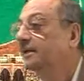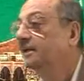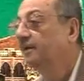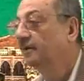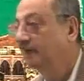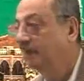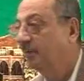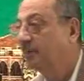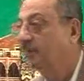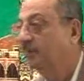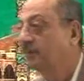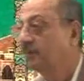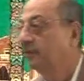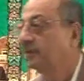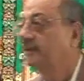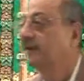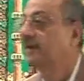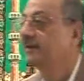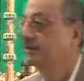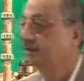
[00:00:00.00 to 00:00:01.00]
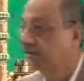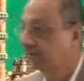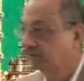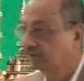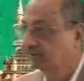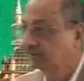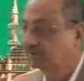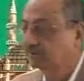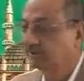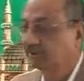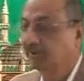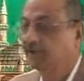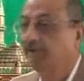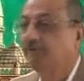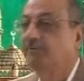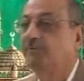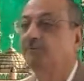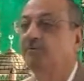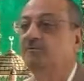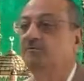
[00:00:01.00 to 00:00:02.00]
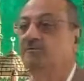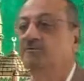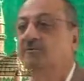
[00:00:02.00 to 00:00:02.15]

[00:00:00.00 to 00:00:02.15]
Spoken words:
grammatical analysis, and if you